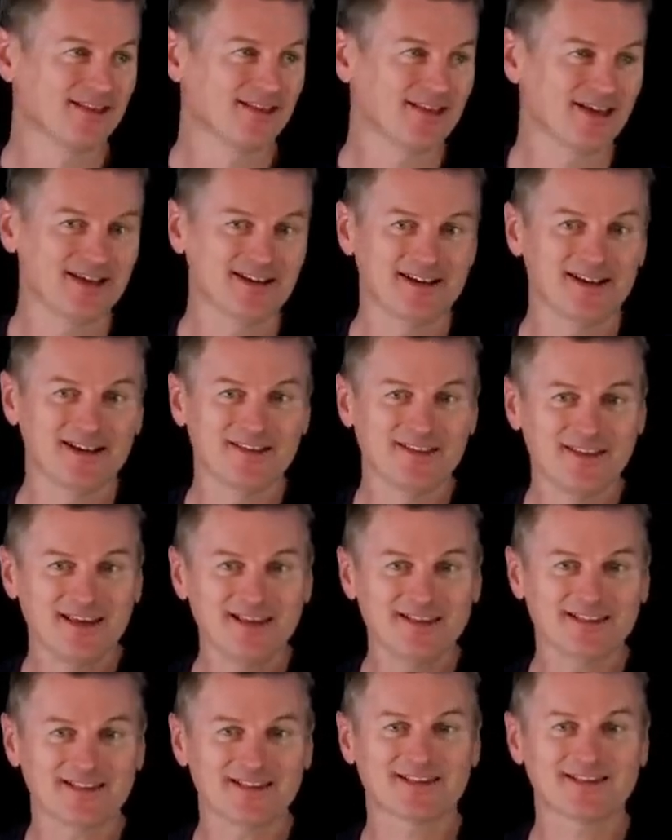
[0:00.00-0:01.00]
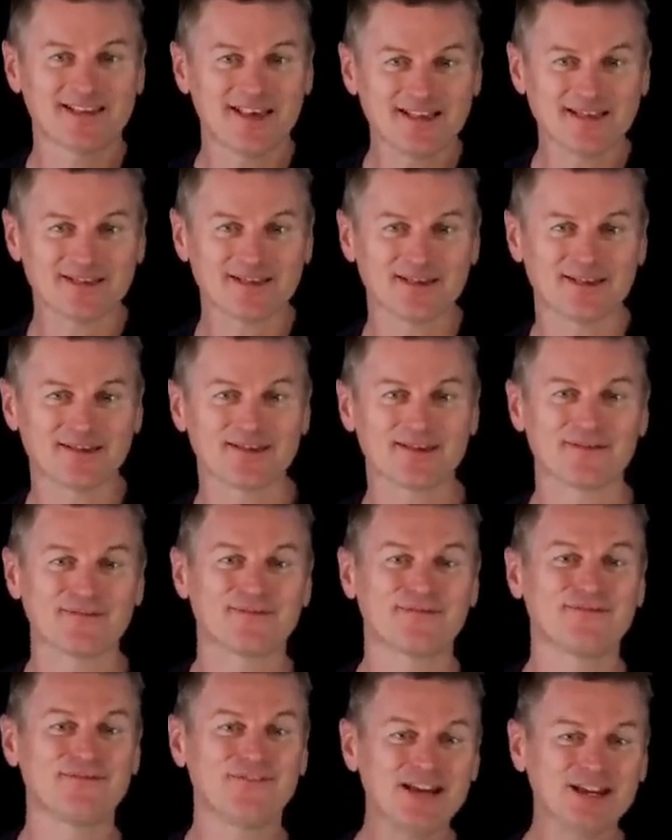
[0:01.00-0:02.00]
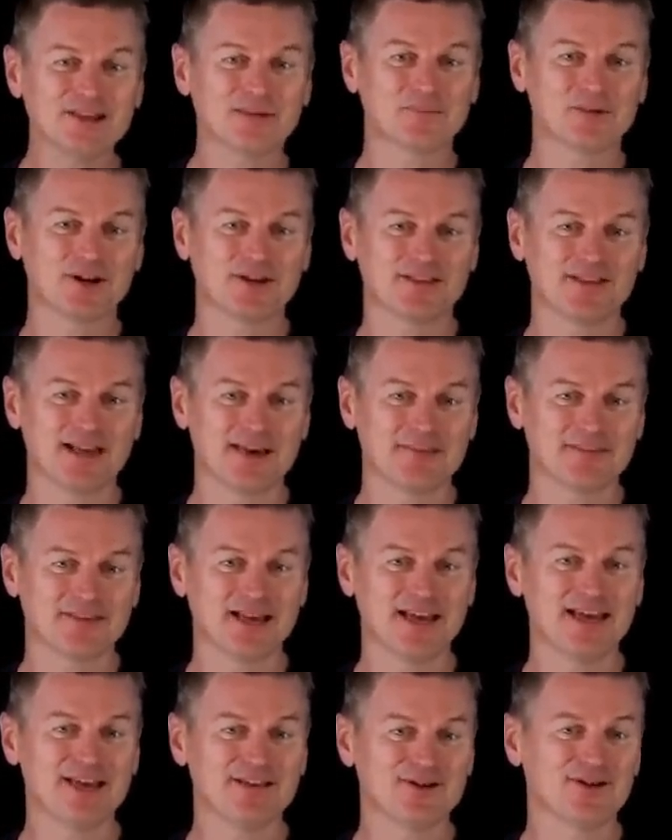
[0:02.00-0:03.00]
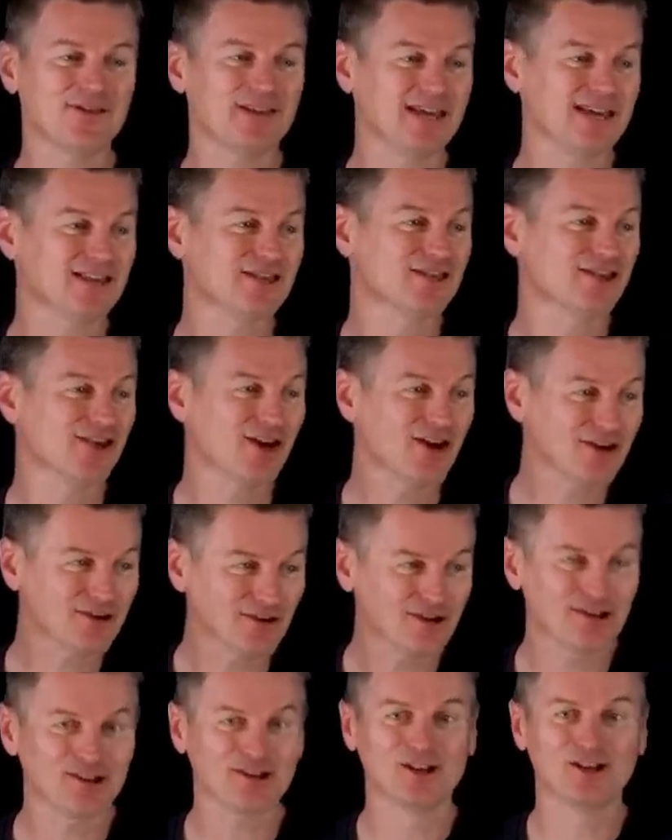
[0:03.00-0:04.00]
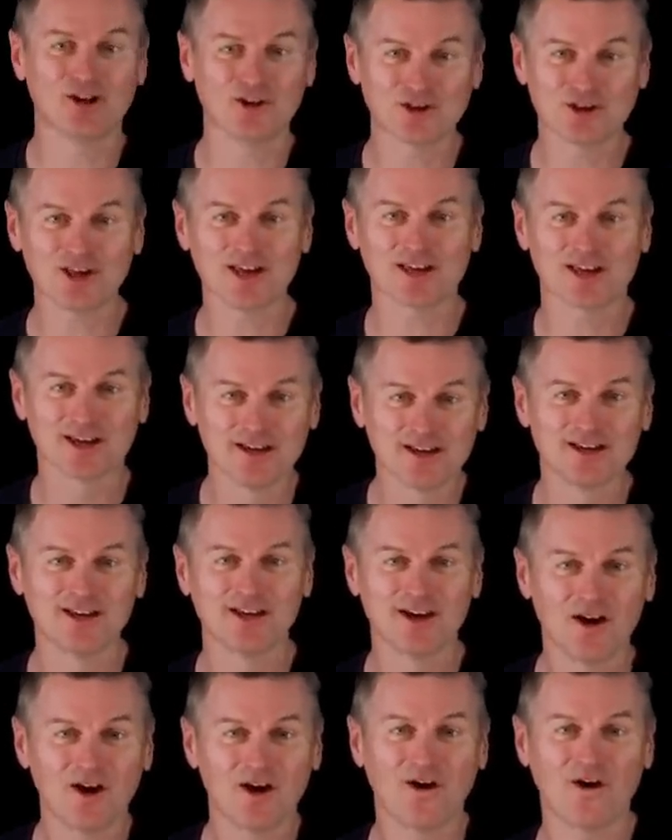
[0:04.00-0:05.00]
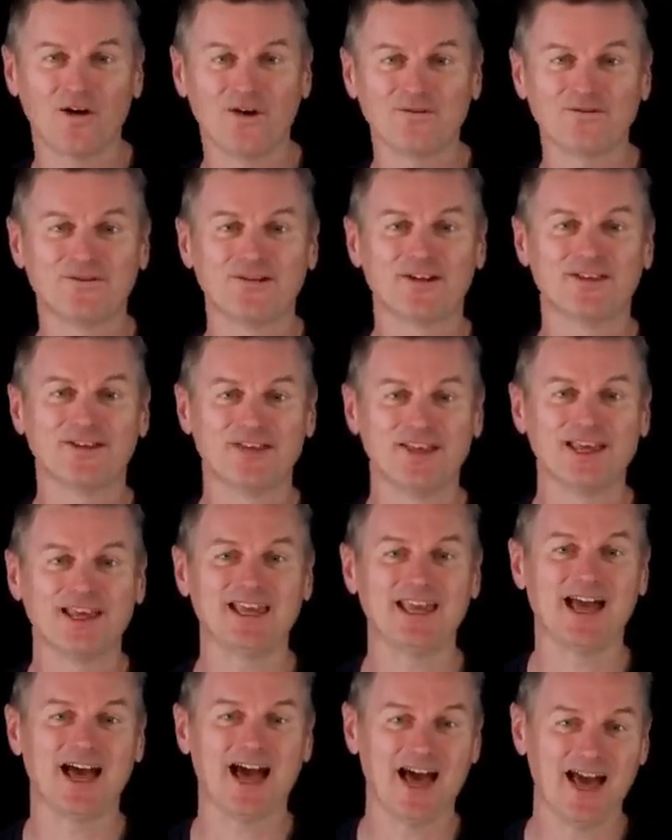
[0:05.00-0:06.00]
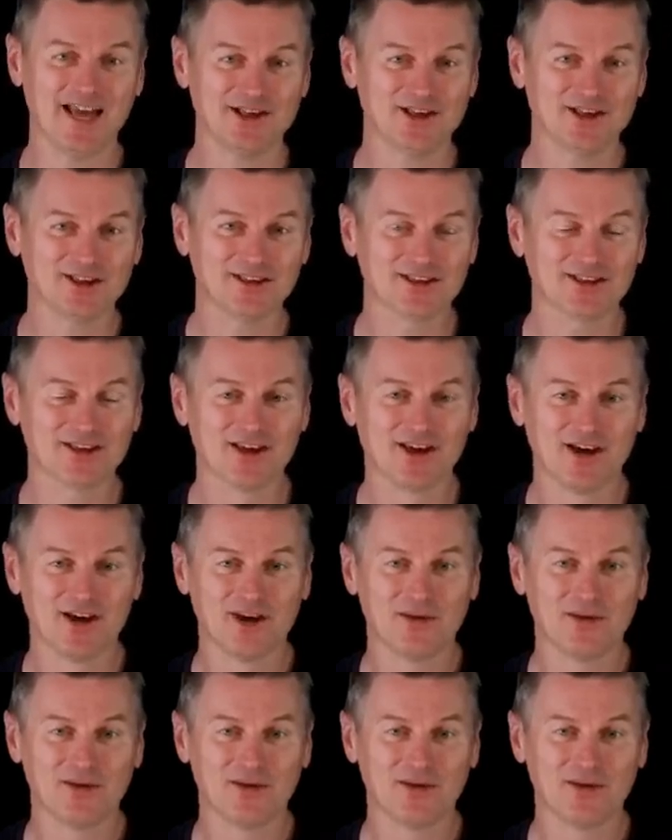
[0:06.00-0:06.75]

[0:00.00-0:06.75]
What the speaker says: Then these sensors feed the precepts into the internal logic of the agent,